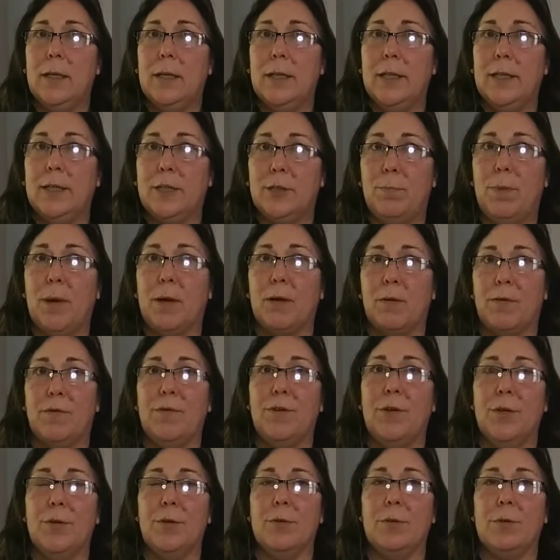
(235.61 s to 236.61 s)
it's better
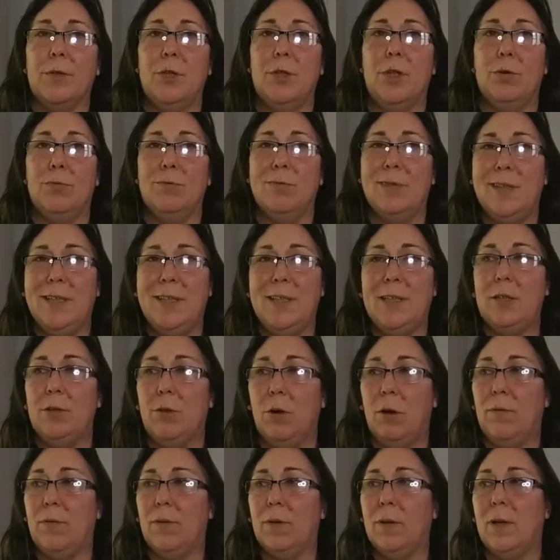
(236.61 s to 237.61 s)
for you. You don't need an
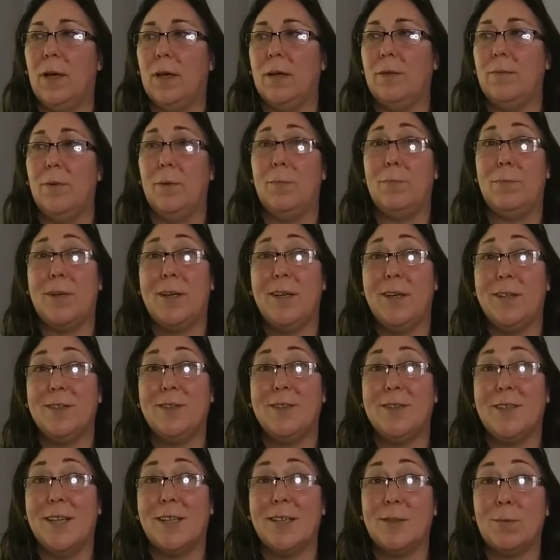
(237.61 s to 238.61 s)
awful lot of it,
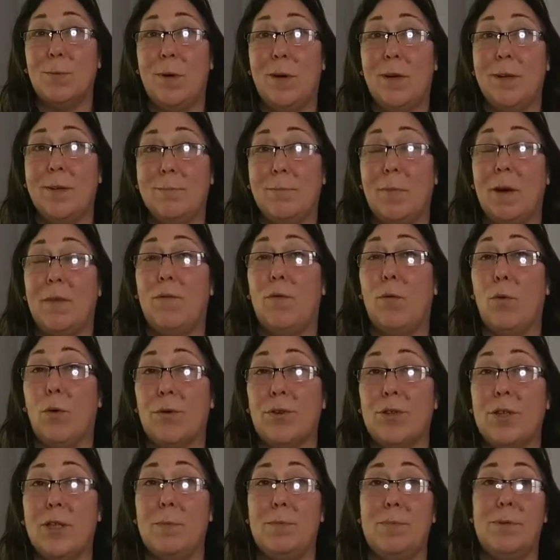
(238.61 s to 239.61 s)
because guess what? My
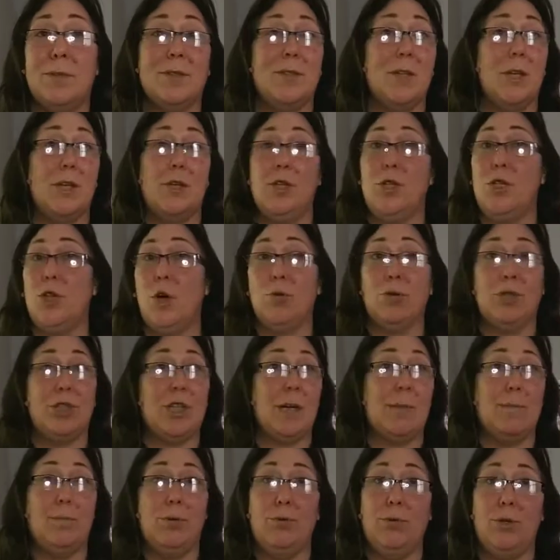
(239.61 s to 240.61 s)
4th tip is don't
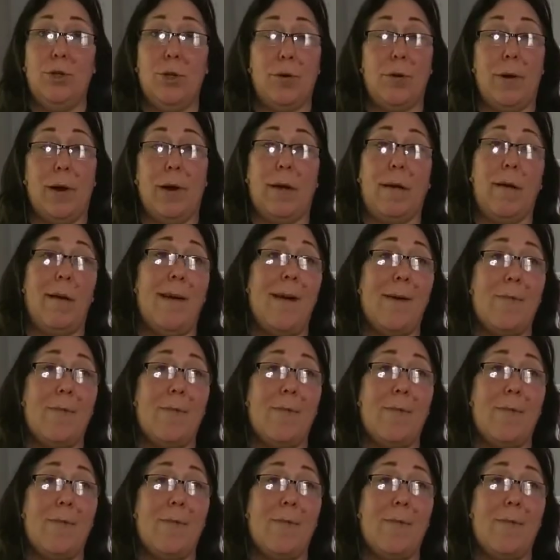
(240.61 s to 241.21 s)
shampoo your hair